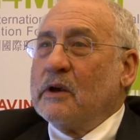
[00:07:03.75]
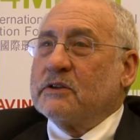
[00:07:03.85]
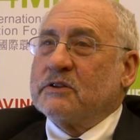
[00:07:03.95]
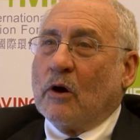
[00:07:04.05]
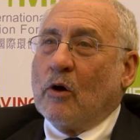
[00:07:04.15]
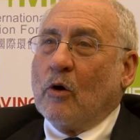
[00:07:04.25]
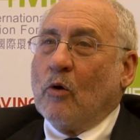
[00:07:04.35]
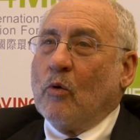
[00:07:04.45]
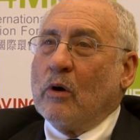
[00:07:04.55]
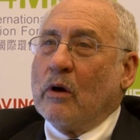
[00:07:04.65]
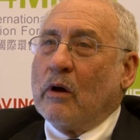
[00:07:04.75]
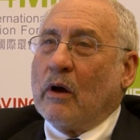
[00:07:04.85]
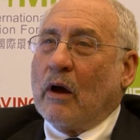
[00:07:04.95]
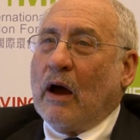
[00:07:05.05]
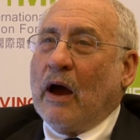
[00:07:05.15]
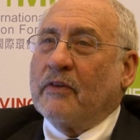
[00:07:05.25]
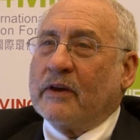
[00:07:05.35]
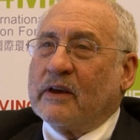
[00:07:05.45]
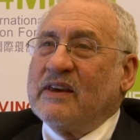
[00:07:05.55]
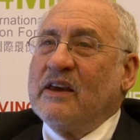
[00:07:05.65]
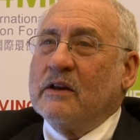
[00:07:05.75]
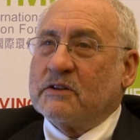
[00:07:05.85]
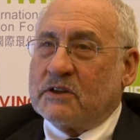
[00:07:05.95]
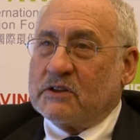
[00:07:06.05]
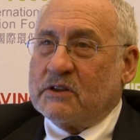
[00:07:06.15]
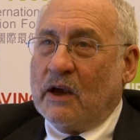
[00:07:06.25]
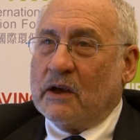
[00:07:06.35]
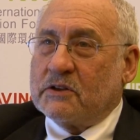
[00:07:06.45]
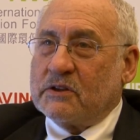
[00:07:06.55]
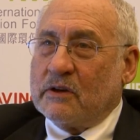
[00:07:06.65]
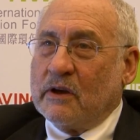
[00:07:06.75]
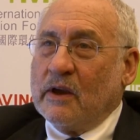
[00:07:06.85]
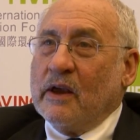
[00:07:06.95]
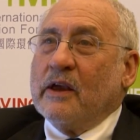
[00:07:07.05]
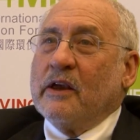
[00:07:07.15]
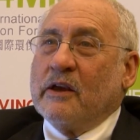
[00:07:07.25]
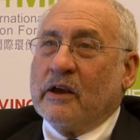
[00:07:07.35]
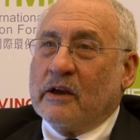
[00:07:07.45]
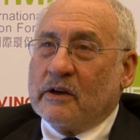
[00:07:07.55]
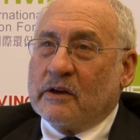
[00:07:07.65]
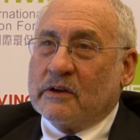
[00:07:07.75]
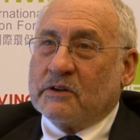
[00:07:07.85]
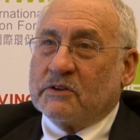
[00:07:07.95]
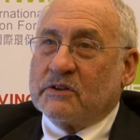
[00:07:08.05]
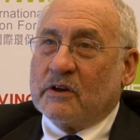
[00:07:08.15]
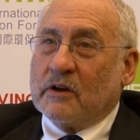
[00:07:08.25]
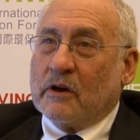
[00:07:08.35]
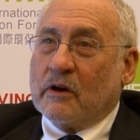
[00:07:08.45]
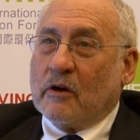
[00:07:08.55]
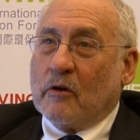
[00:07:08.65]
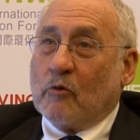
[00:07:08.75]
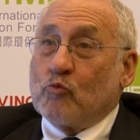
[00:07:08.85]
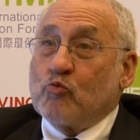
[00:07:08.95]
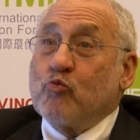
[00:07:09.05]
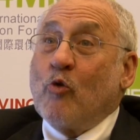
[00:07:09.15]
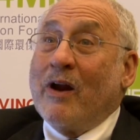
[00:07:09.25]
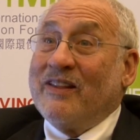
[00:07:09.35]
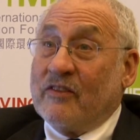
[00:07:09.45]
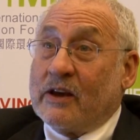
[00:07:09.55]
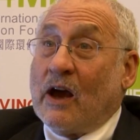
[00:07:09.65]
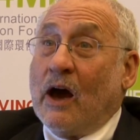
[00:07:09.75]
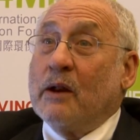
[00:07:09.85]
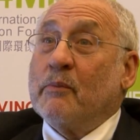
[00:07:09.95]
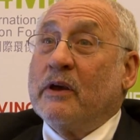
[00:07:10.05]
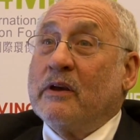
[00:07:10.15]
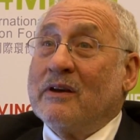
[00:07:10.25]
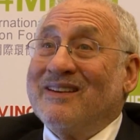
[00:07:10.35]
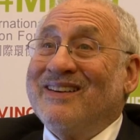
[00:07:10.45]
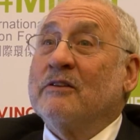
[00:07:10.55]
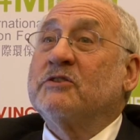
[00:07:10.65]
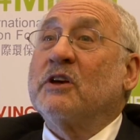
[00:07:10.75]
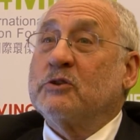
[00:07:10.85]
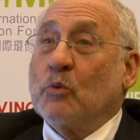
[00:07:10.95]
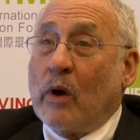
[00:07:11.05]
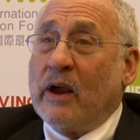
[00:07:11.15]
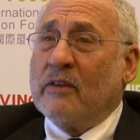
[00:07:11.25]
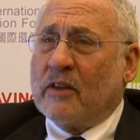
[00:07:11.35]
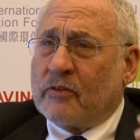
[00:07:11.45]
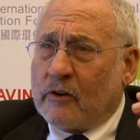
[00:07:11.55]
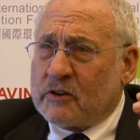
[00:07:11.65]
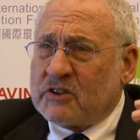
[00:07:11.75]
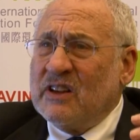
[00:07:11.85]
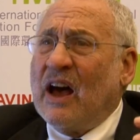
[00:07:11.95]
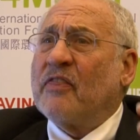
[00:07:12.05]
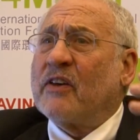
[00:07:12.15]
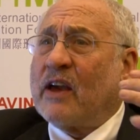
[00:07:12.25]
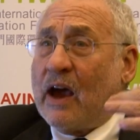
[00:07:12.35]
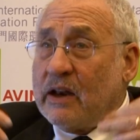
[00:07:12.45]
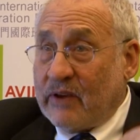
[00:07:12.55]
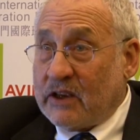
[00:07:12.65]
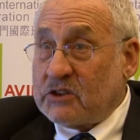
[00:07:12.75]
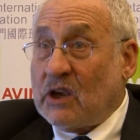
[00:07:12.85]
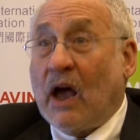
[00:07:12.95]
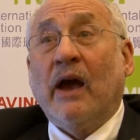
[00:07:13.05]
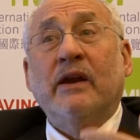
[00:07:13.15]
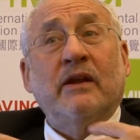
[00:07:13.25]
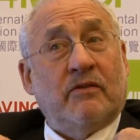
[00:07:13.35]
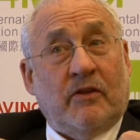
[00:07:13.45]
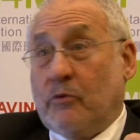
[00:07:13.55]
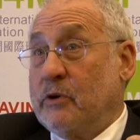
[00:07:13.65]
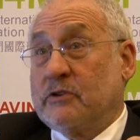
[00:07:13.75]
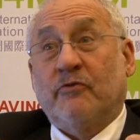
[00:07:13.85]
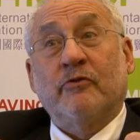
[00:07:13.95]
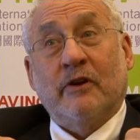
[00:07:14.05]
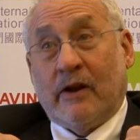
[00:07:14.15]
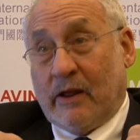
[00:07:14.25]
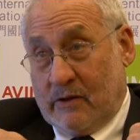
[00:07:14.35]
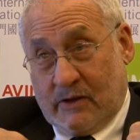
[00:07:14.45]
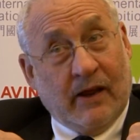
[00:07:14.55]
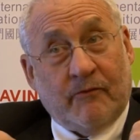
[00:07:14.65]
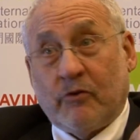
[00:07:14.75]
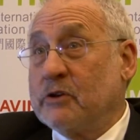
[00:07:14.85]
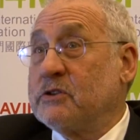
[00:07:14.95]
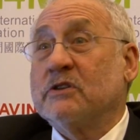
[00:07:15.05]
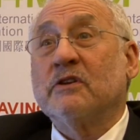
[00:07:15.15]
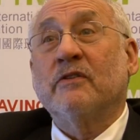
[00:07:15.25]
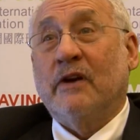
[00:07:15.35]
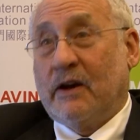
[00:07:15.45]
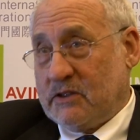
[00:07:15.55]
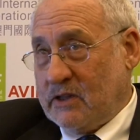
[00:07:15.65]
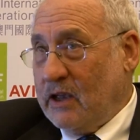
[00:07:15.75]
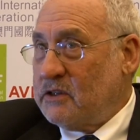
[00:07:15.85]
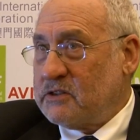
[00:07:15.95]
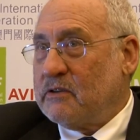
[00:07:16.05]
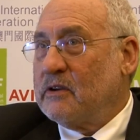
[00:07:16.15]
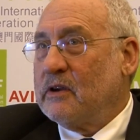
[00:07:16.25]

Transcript: So I think key to success is running the economy in such a way that there's not the kind of anxiety that there is for today, for instance, in the United States,